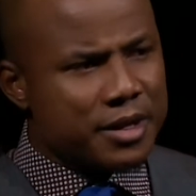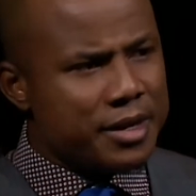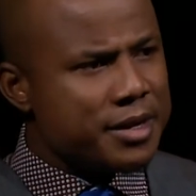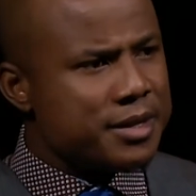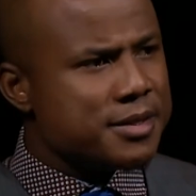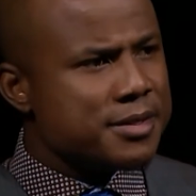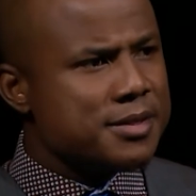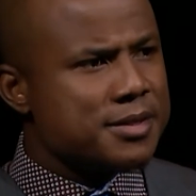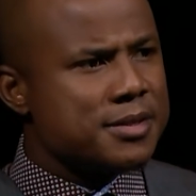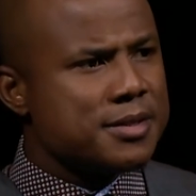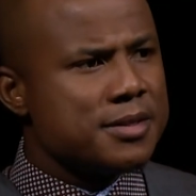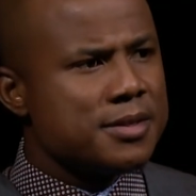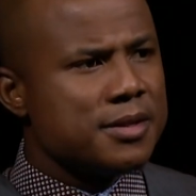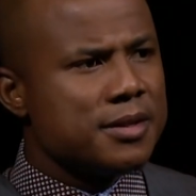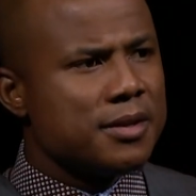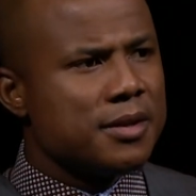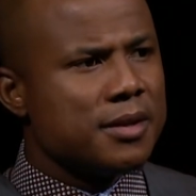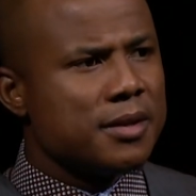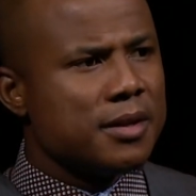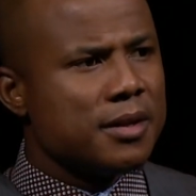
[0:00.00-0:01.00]
is
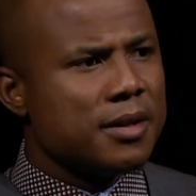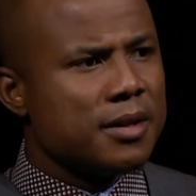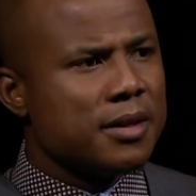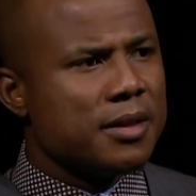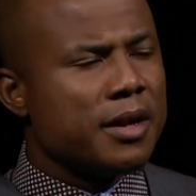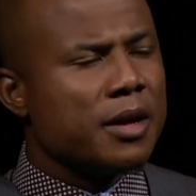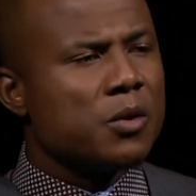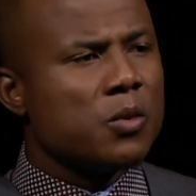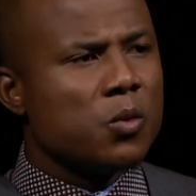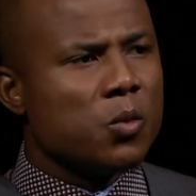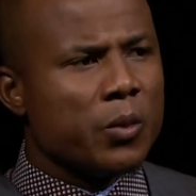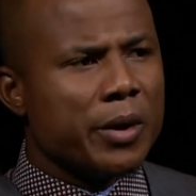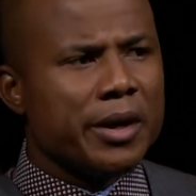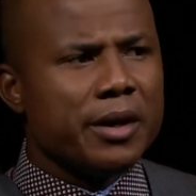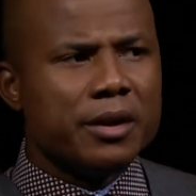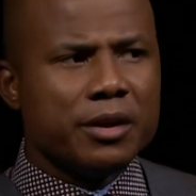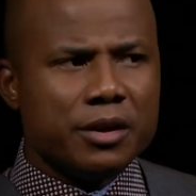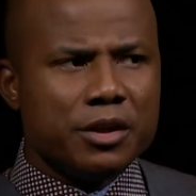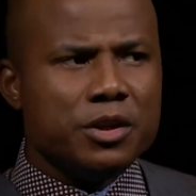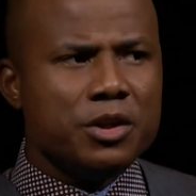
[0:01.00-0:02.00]
that when
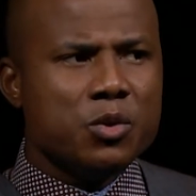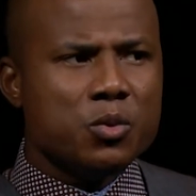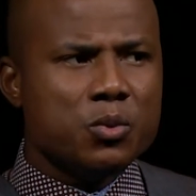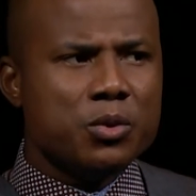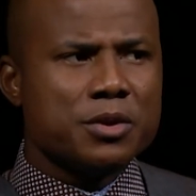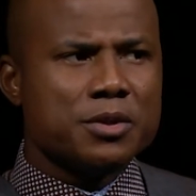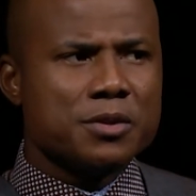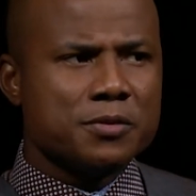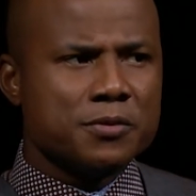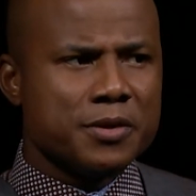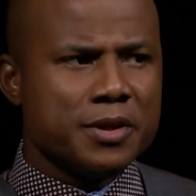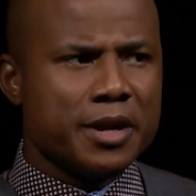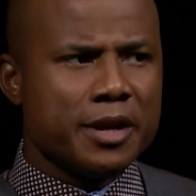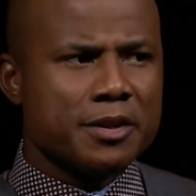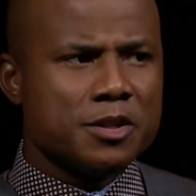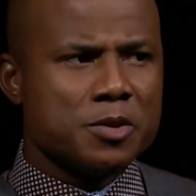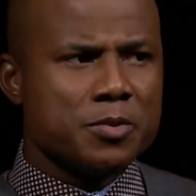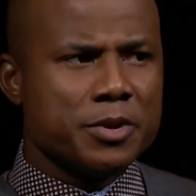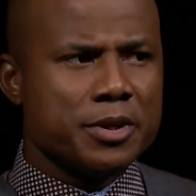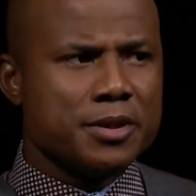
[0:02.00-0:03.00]
he was
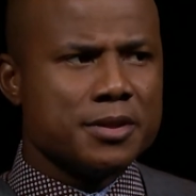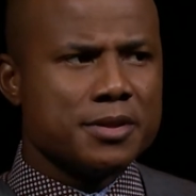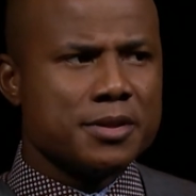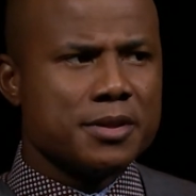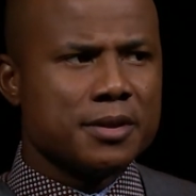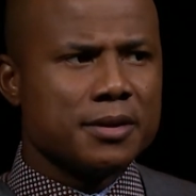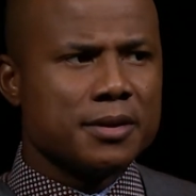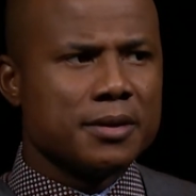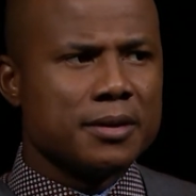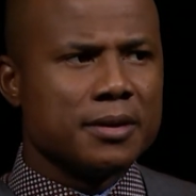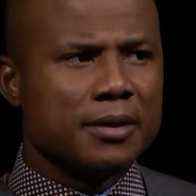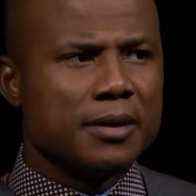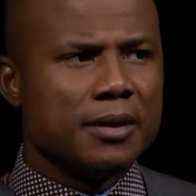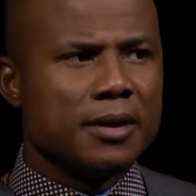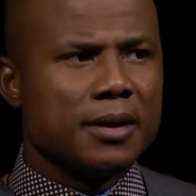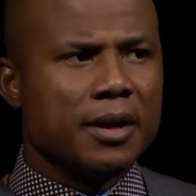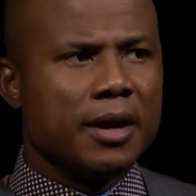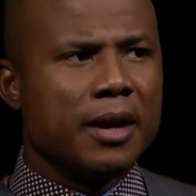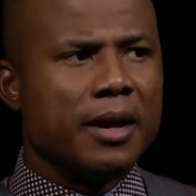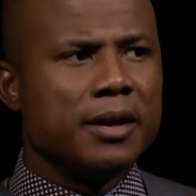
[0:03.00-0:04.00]
finance minister,
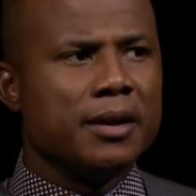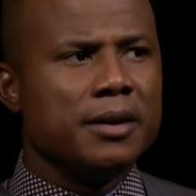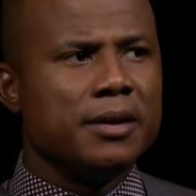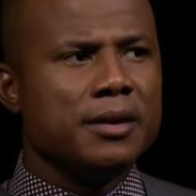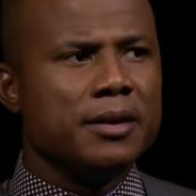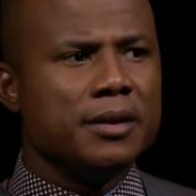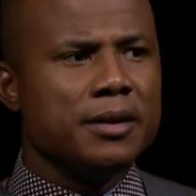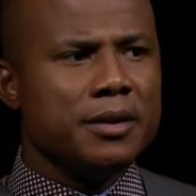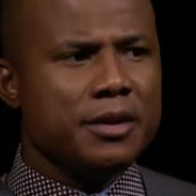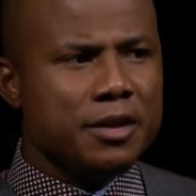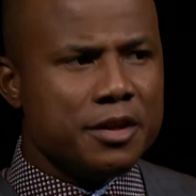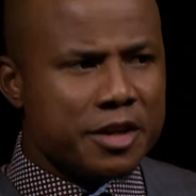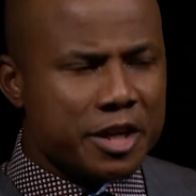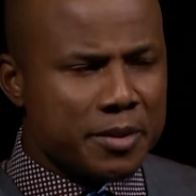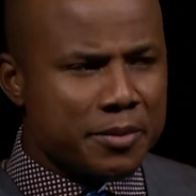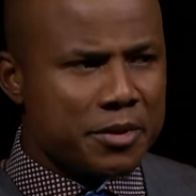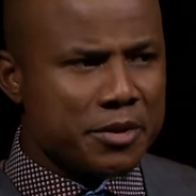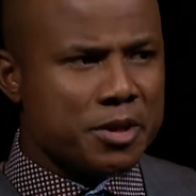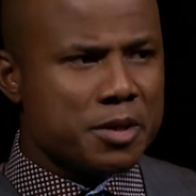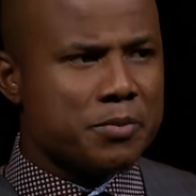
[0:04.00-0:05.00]
and he
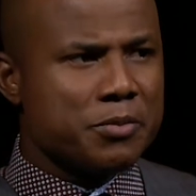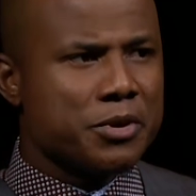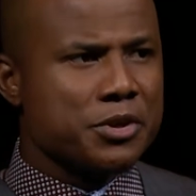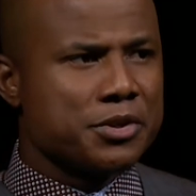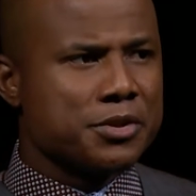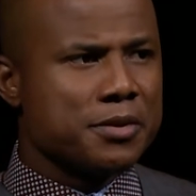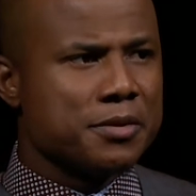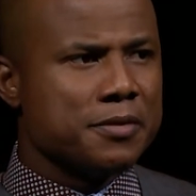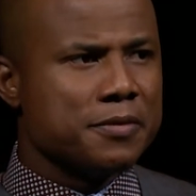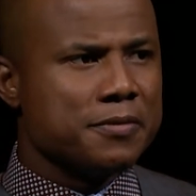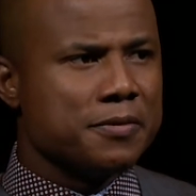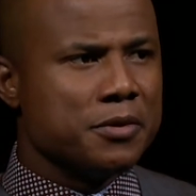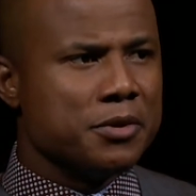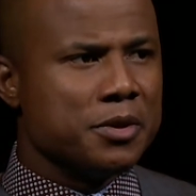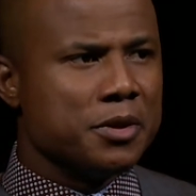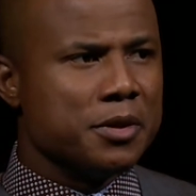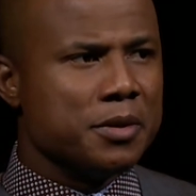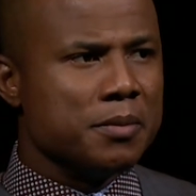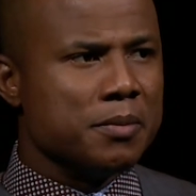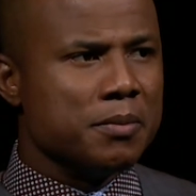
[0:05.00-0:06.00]
came under pressure for
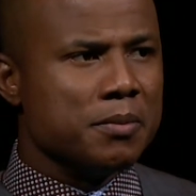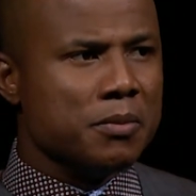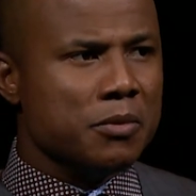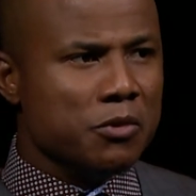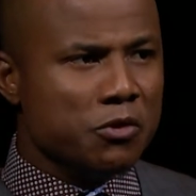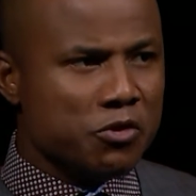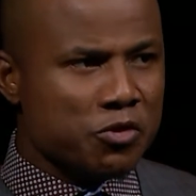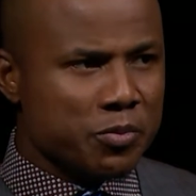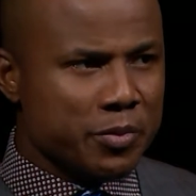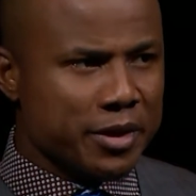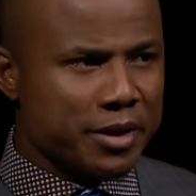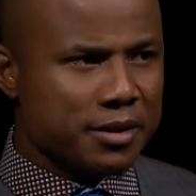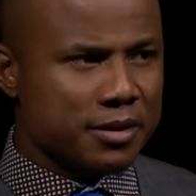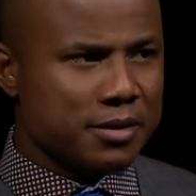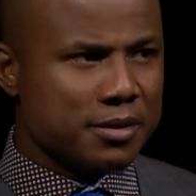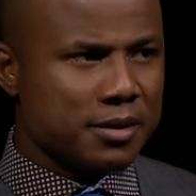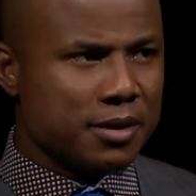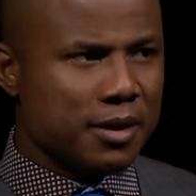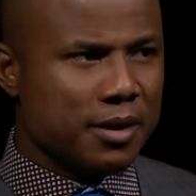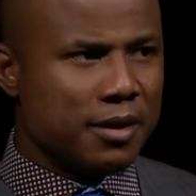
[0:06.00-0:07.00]
the
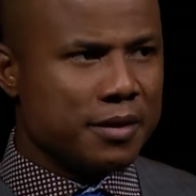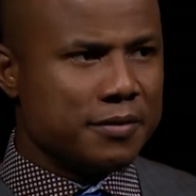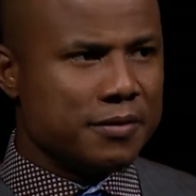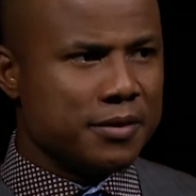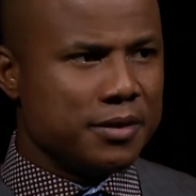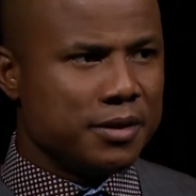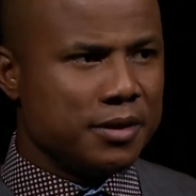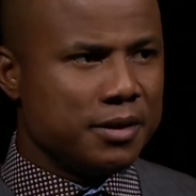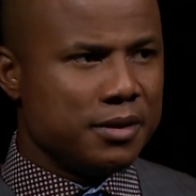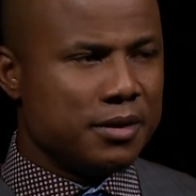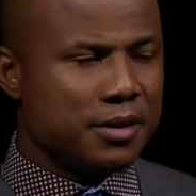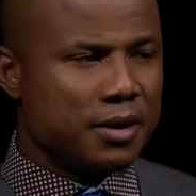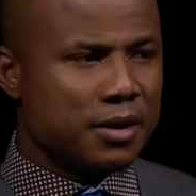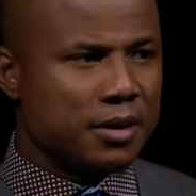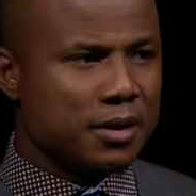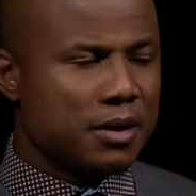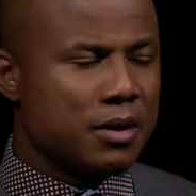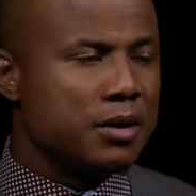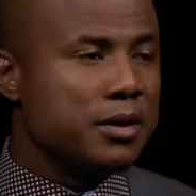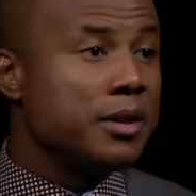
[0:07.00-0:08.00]
movement of the dollar,
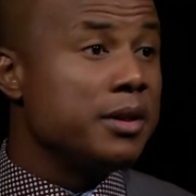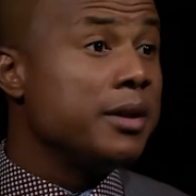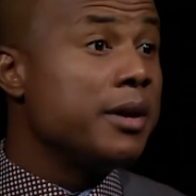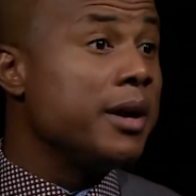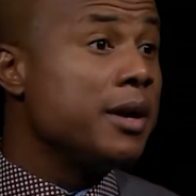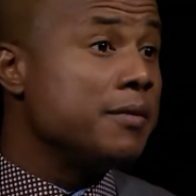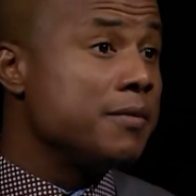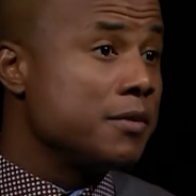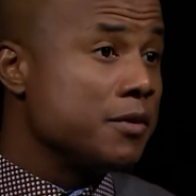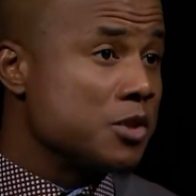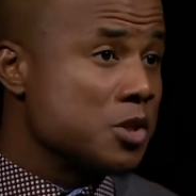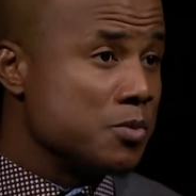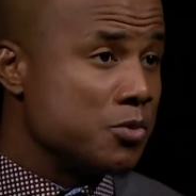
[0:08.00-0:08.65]
call it the adverse